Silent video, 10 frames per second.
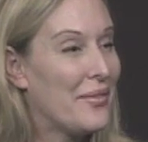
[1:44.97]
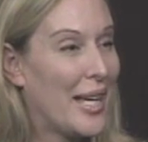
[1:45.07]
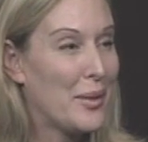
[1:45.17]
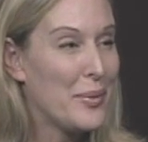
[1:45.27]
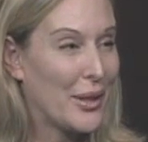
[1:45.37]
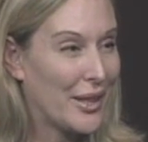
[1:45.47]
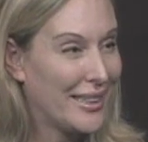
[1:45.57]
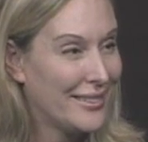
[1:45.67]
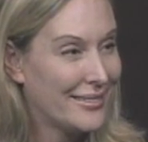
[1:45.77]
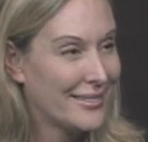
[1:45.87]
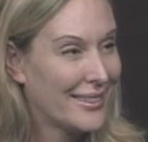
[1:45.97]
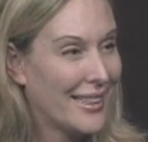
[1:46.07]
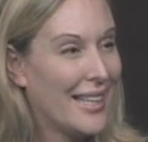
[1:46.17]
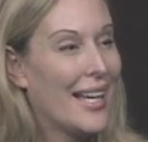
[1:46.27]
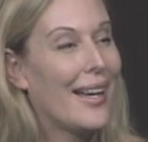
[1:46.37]
Van Buren.
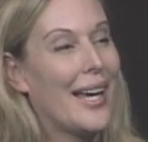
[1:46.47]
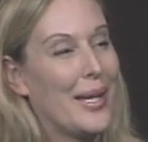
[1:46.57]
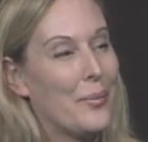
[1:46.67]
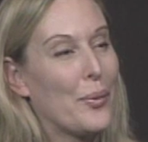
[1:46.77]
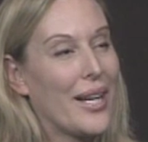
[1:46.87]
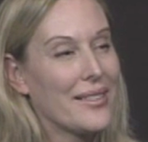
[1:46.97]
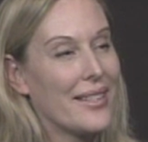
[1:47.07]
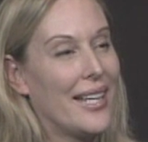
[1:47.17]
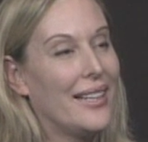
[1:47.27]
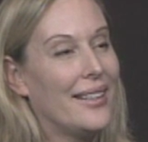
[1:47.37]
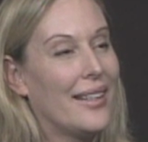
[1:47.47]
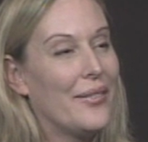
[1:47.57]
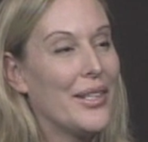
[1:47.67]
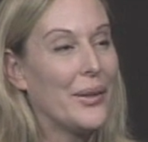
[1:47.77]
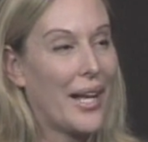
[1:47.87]
I am president of
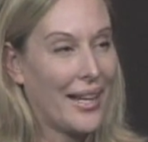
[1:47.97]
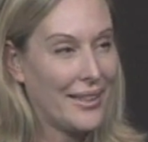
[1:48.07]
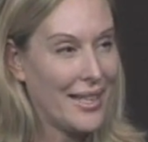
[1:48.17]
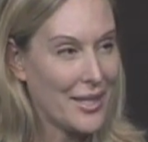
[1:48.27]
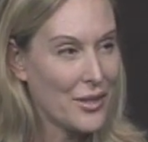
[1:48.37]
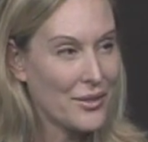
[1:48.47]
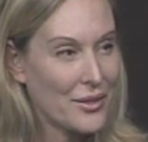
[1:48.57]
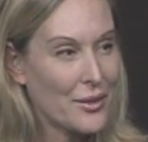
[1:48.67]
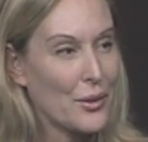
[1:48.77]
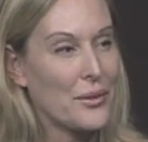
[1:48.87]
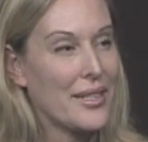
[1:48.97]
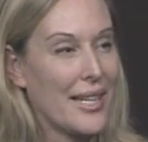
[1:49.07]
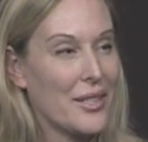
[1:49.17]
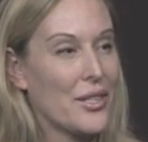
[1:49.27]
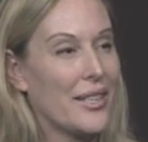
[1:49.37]
the United Nations
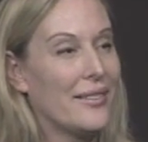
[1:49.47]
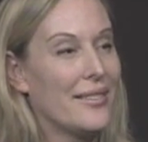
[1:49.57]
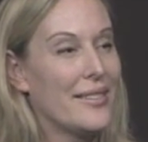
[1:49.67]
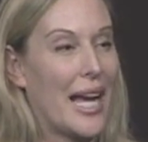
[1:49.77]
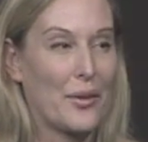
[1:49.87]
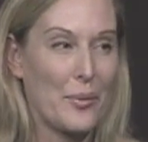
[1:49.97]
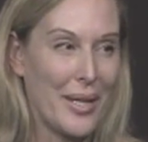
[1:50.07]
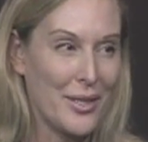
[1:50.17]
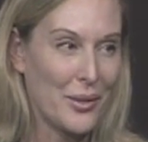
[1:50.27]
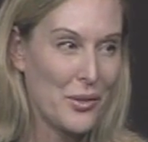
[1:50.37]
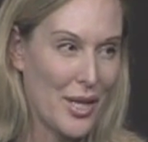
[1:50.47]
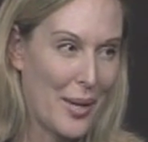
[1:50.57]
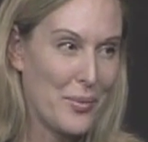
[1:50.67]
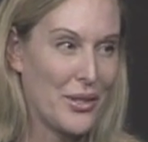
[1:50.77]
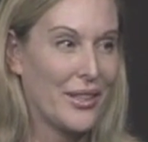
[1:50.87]
Association Sacramento
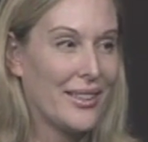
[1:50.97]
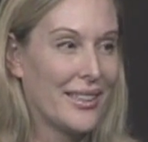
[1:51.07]
chapter.